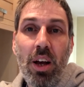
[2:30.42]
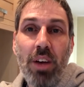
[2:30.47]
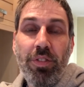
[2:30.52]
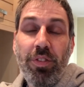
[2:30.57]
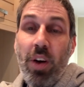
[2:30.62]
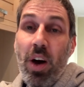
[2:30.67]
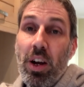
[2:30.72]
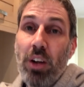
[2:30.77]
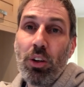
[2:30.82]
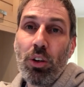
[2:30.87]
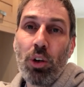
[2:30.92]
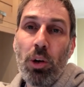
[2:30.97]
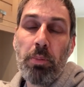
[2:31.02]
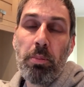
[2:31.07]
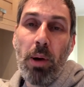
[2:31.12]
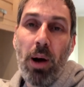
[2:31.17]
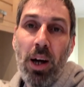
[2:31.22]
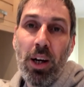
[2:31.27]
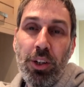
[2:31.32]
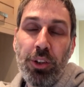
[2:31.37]
final
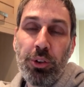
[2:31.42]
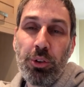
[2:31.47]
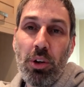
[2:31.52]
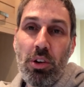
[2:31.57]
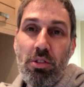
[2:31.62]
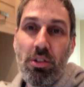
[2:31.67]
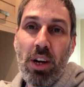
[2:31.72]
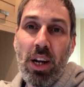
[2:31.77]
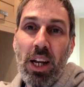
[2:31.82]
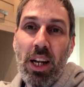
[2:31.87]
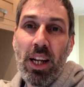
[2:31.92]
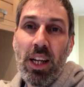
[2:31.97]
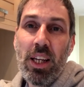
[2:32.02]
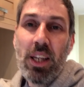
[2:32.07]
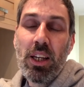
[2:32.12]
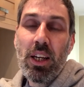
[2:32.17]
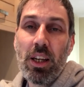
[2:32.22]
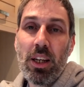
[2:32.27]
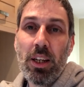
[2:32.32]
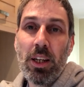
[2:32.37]
goodbye to it
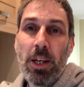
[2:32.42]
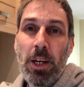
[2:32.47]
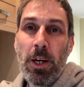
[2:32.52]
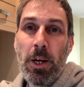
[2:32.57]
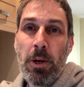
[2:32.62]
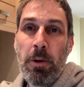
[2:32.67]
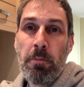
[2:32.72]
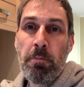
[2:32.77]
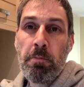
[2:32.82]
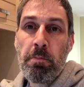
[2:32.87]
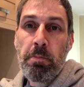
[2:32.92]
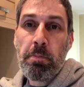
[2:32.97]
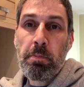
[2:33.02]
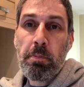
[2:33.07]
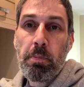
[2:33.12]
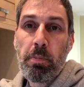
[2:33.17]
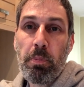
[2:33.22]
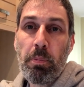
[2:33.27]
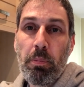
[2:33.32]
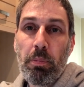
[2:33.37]
really.
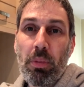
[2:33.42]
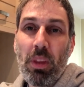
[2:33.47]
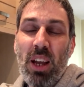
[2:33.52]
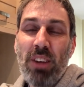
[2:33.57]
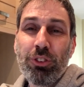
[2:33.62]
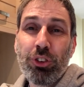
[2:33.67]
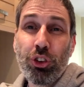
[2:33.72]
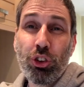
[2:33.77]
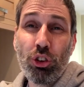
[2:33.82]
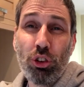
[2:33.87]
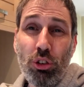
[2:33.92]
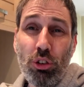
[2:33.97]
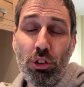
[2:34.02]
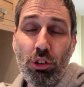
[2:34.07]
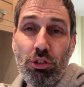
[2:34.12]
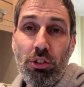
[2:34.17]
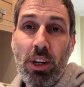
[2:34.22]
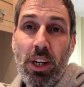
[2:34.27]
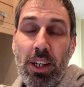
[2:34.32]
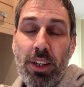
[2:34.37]
I've
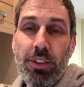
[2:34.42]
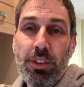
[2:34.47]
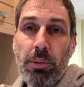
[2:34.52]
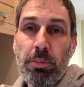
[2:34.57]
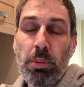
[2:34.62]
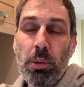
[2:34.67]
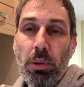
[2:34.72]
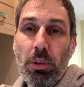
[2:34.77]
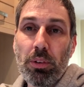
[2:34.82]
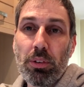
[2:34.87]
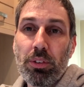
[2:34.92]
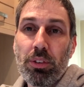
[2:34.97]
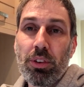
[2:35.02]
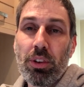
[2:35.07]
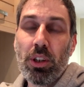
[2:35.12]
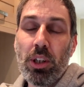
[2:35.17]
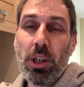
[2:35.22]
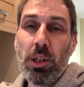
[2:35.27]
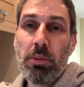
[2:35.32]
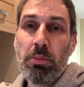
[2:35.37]
struggled really to put
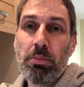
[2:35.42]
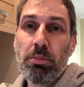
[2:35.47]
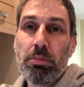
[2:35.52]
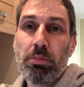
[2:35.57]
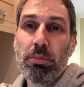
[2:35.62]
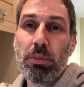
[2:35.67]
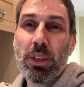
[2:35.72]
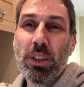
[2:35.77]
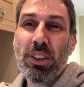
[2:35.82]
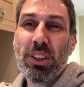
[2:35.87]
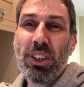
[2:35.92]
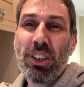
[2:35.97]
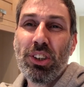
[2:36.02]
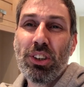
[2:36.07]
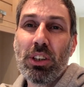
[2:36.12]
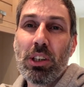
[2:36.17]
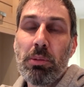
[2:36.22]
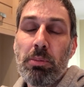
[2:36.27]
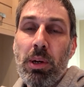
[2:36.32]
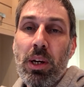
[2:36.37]
a
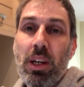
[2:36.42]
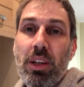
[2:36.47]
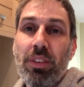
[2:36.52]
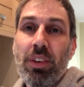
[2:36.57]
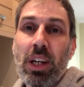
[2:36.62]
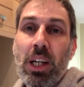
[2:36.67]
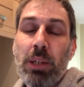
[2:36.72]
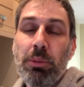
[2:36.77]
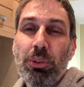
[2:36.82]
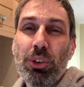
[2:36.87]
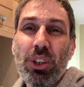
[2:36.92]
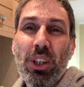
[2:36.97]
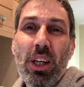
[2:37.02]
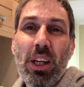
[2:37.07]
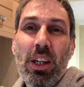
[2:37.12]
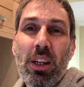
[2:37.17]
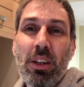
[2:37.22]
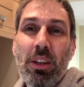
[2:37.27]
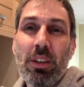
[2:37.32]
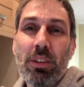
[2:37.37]
decent amount of clips
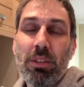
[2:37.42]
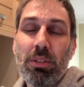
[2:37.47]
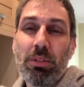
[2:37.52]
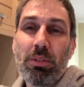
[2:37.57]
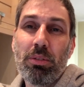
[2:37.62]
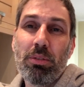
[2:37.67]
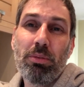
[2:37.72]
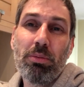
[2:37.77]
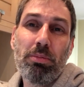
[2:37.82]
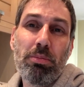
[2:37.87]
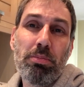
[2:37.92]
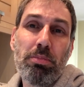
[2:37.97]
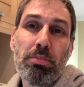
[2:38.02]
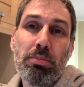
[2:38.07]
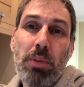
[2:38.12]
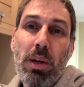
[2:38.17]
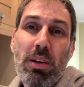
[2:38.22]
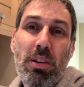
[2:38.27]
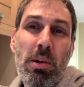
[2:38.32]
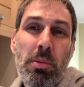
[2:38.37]
together.
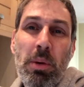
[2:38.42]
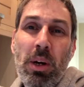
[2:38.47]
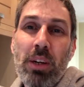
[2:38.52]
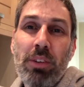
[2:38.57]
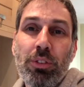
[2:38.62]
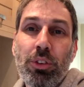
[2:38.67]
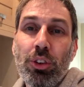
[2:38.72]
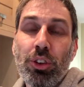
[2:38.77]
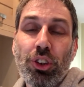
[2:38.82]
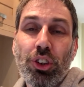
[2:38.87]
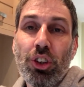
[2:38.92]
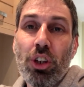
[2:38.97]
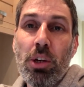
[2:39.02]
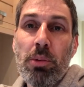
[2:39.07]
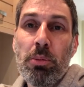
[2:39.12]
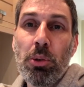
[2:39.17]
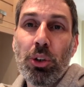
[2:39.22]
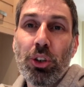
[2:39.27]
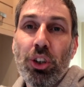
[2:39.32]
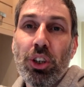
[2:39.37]
Bear in mind I've done so
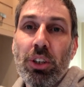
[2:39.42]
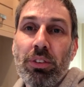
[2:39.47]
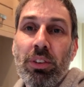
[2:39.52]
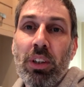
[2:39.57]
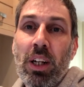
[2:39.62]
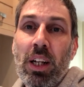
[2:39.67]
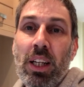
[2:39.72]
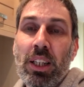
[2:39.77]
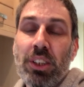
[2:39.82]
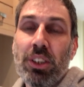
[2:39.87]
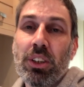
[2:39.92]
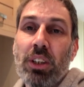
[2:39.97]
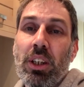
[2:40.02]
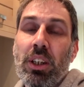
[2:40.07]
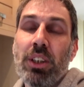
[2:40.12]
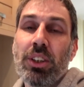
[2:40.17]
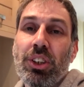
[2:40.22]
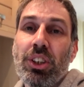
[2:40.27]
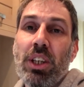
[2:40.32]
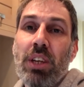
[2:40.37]
much over the last
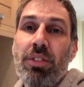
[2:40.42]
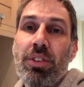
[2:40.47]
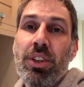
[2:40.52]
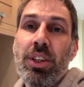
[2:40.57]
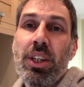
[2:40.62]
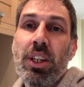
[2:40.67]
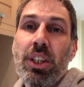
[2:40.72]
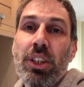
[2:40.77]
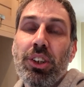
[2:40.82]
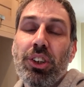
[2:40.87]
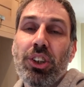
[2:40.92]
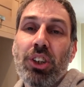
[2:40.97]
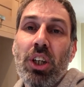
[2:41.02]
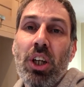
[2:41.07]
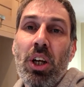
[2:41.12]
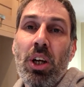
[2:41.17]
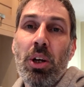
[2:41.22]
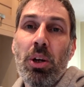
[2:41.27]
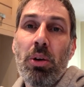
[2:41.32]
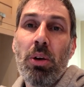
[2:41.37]
kind of 7 years,
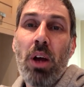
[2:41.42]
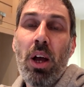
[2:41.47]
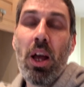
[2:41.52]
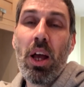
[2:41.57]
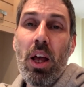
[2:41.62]
so